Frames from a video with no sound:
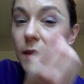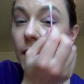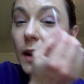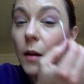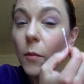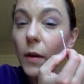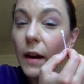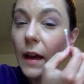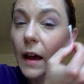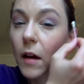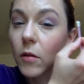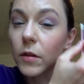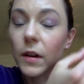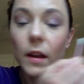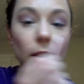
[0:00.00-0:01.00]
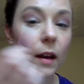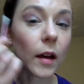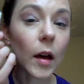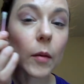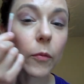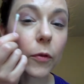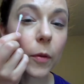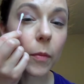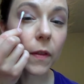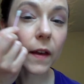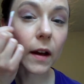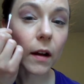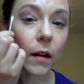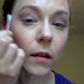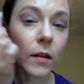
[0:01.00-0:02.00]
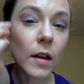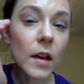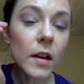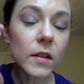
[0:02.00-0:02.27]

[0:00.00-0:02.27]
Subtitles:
and then I went out and up from there.